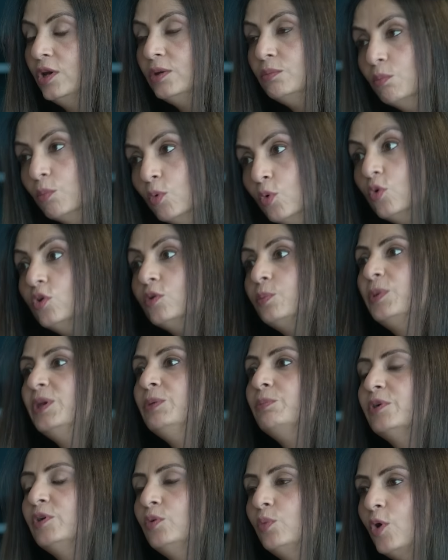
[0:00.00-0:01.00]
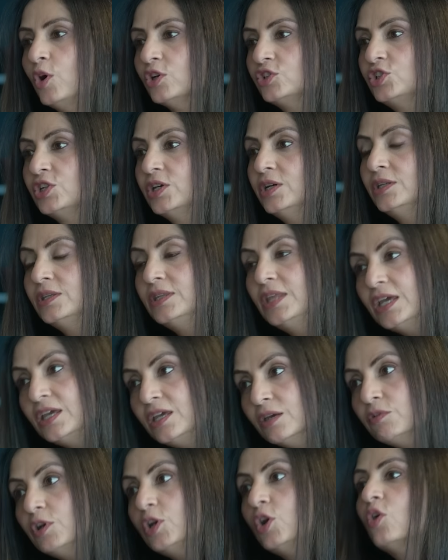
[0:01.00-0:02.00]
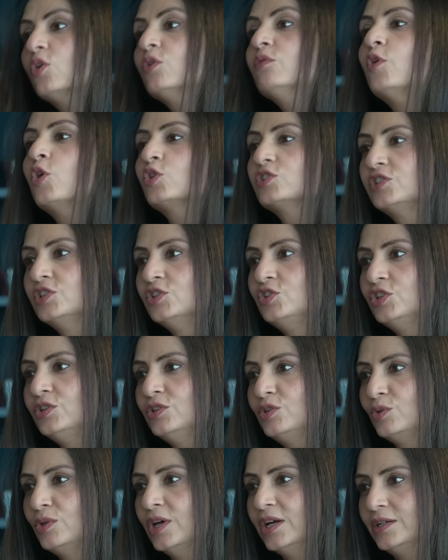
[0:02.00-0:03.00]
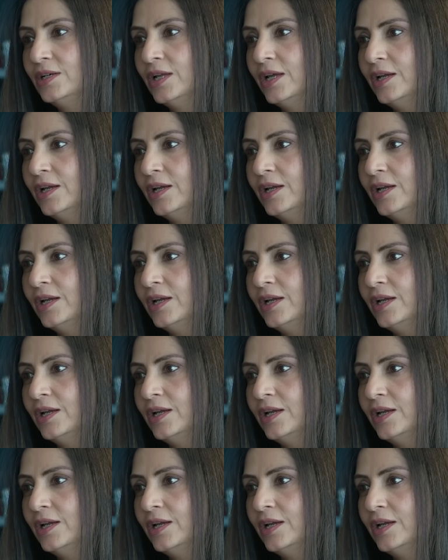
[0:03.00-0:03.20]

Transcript: and more people watch it, they hmm. give a lot of oxygen to that